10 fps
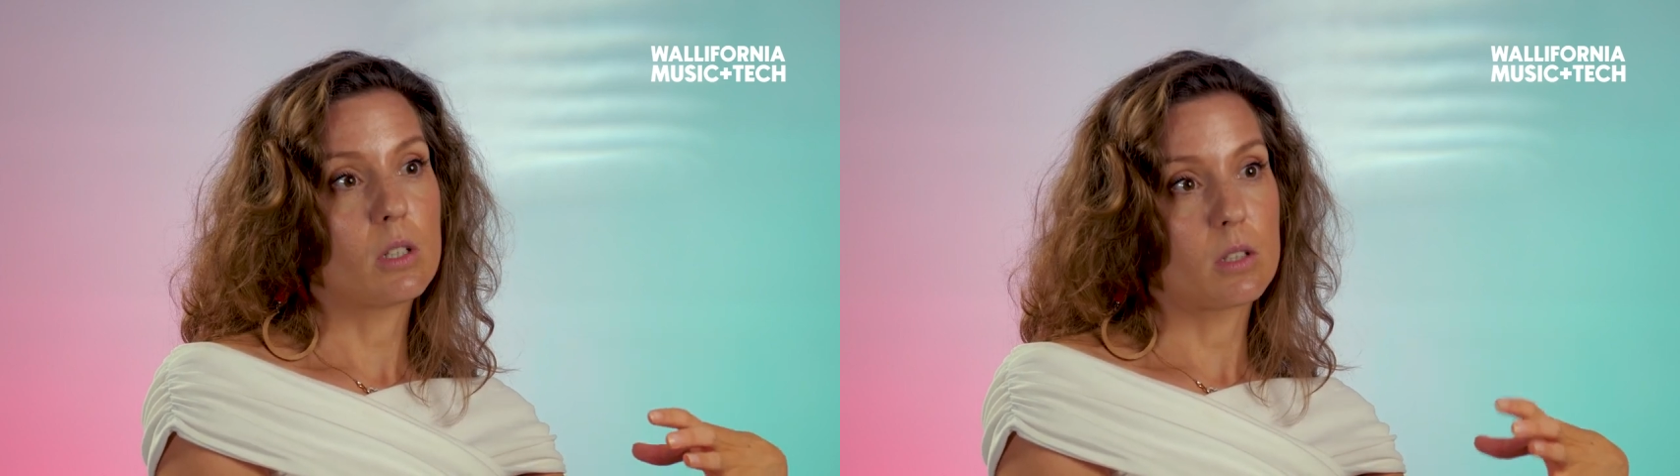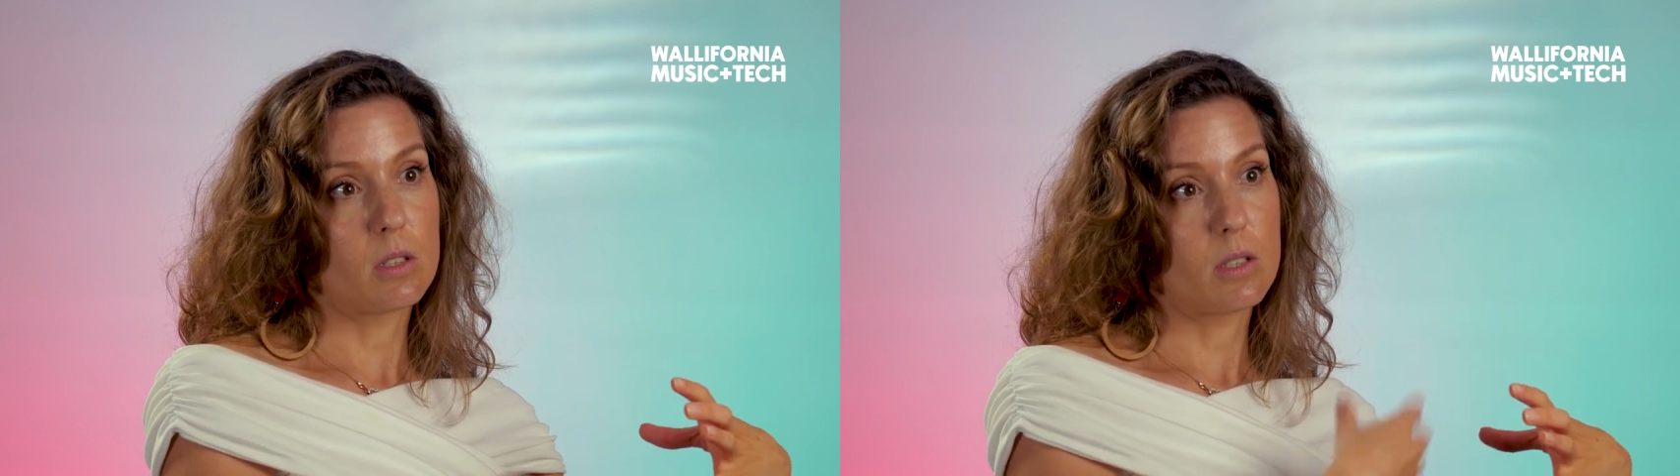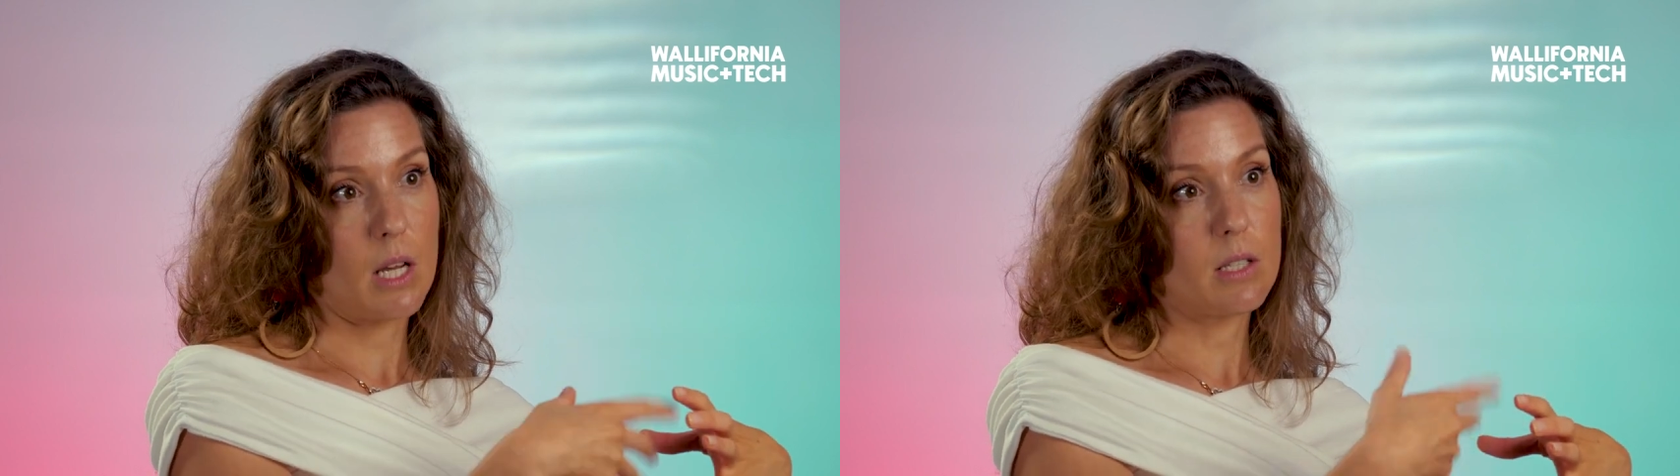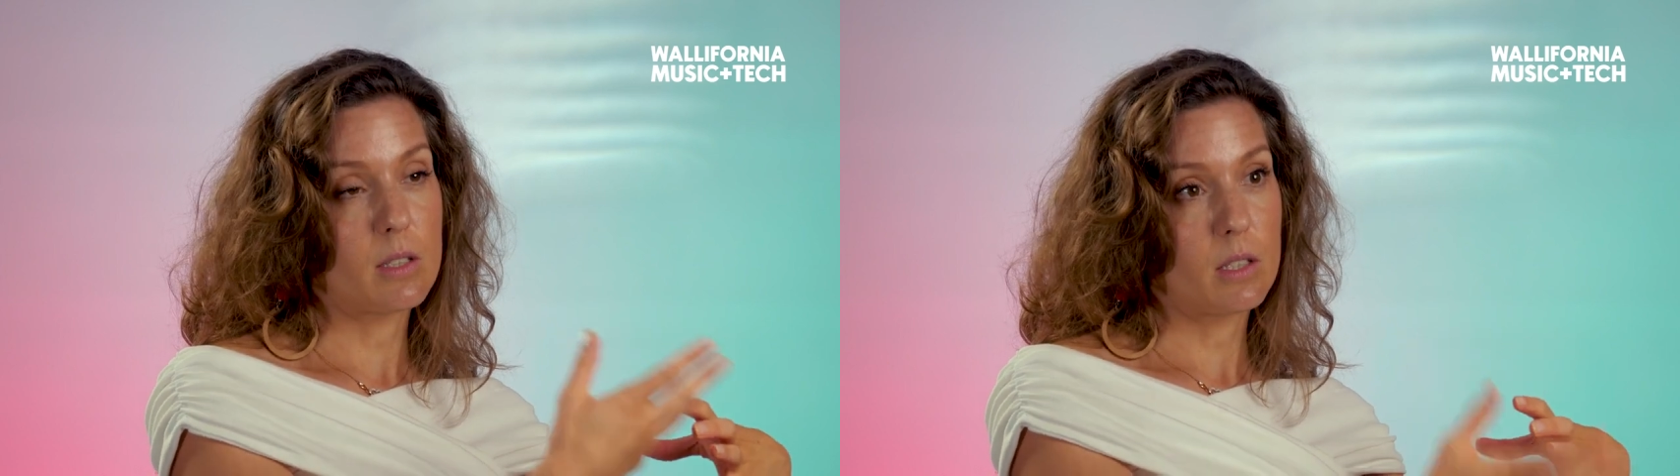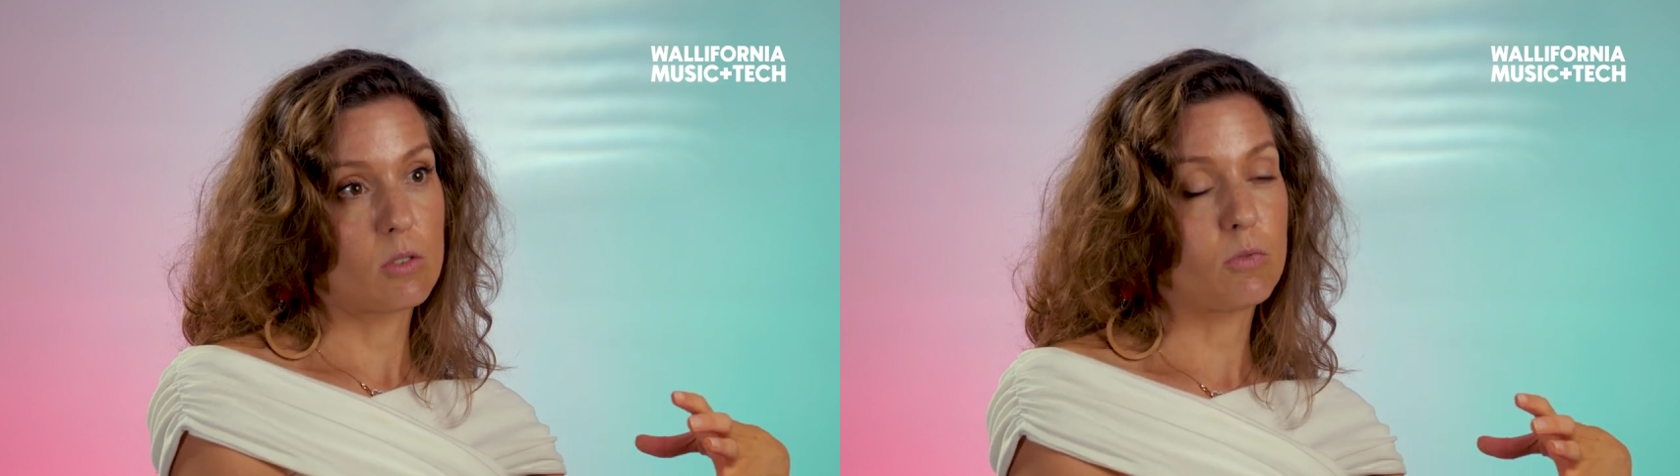that takes
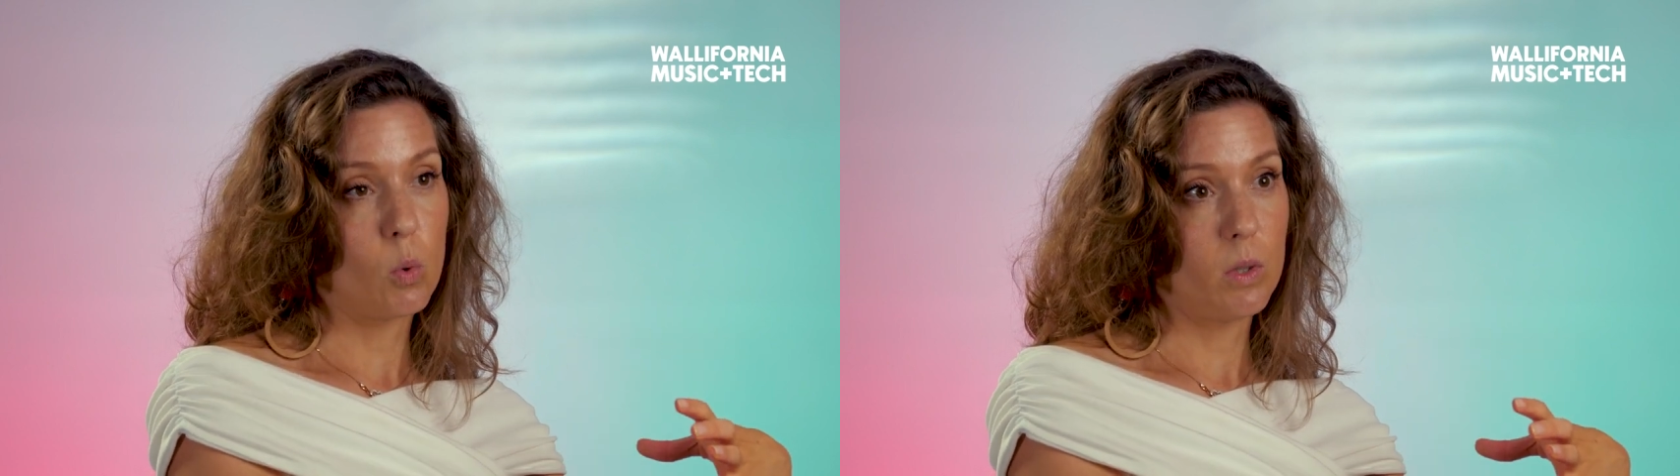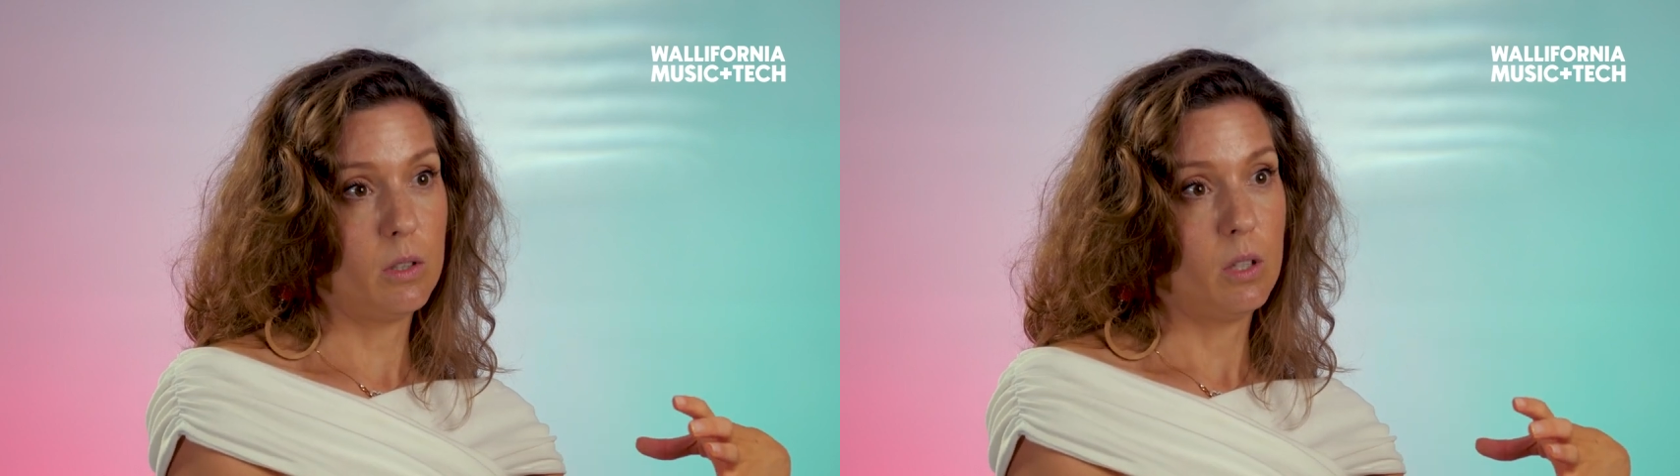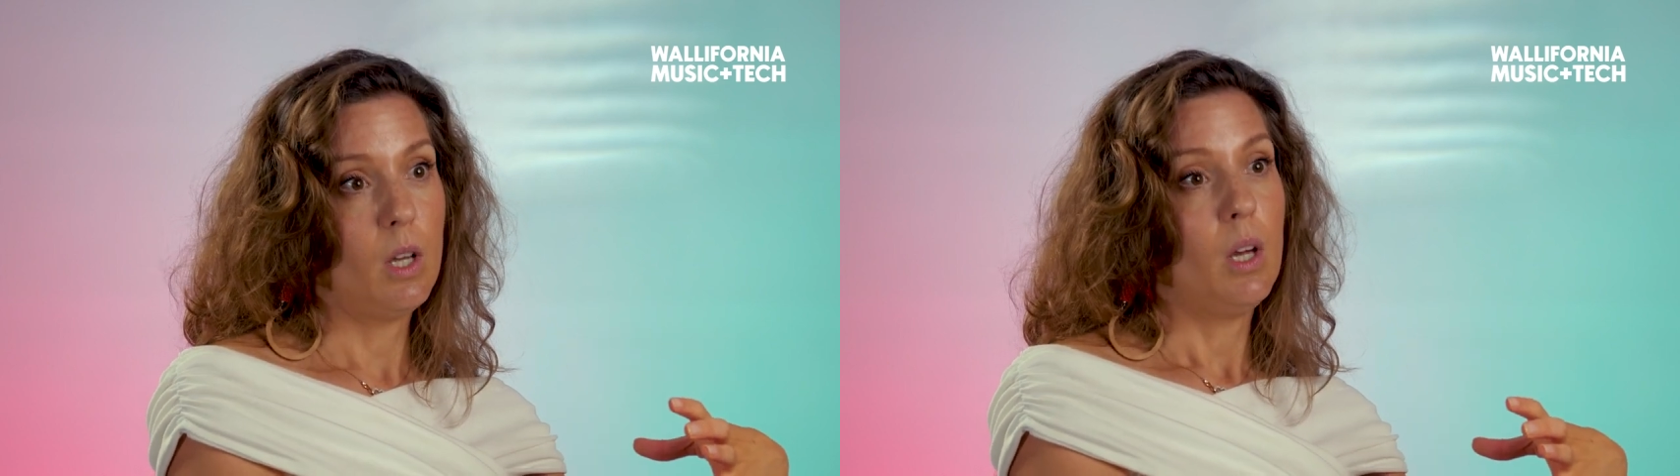things forward,